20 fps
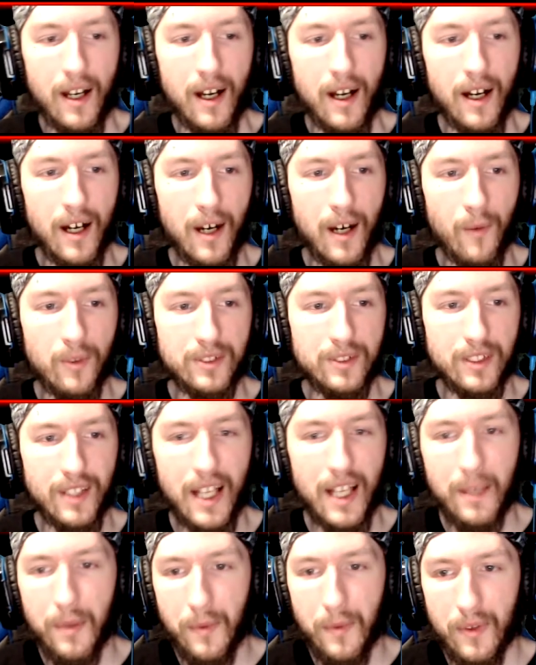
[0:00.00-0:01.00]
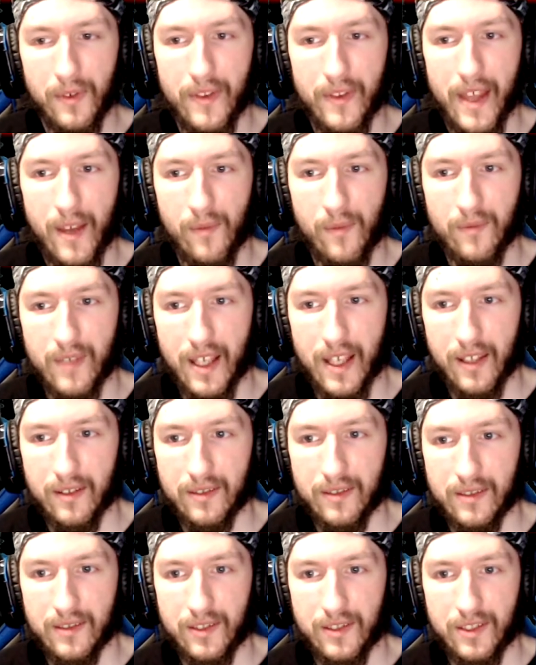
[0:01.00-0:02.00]
Uh, which a lot of people, they they
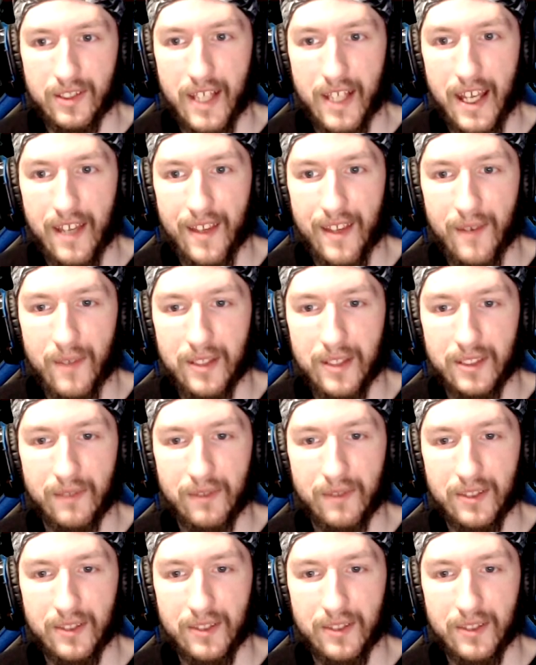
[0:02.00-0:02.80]
say that Resident